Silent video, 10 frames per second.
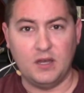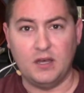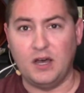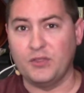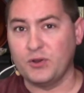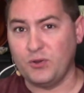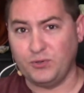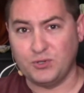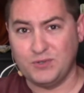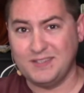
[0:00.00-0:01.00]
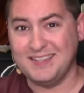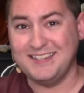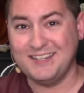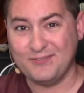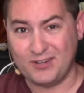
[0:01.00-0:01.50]
Other cultures, it's a
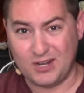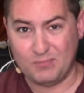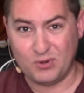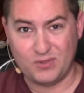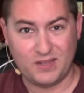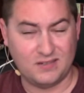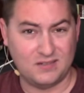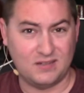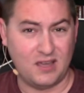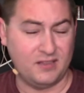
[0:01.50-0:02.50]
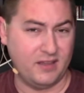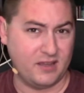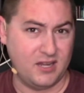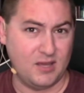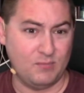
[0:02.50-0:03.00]
different number that is an unlucky
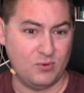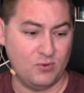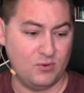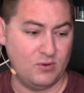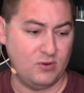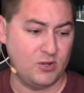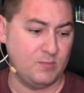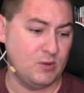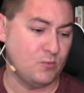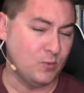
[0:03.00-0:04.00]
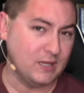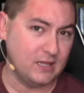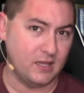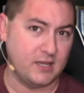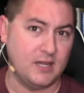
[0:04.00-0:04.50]
number, or it could be a really
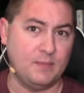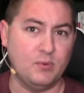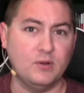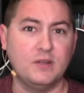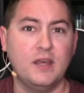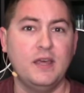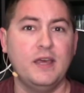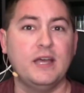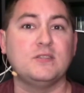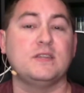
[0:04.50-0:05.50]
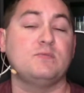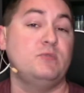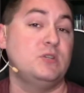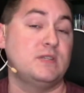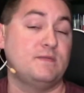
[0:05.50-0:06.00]
lucky number. And so that's when we
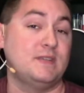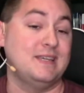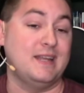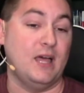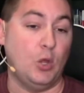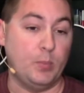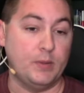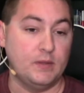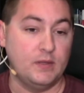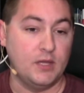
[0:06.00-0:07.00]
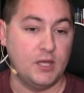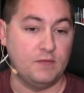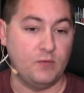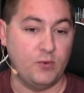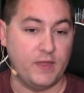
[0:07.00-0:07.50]
just have to get help
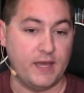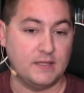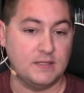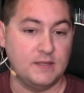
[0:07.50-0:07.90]
for that.